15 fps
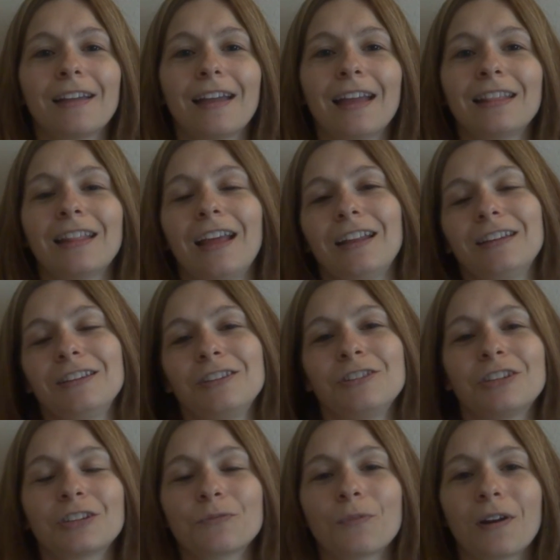And then you
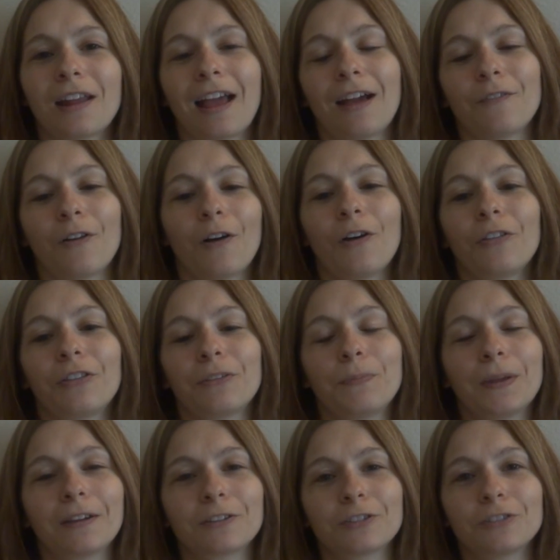just want to have all the
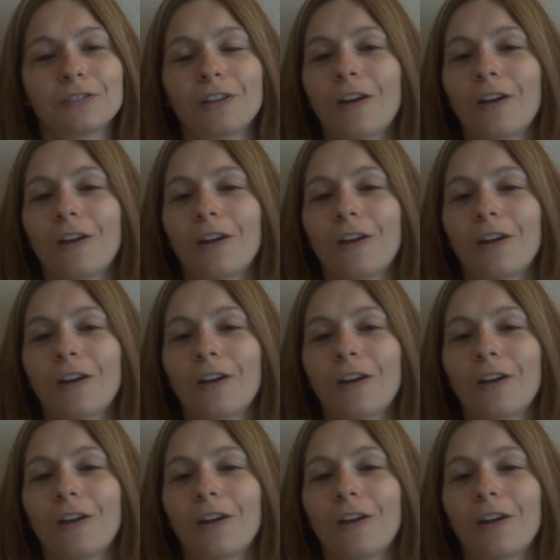pictures,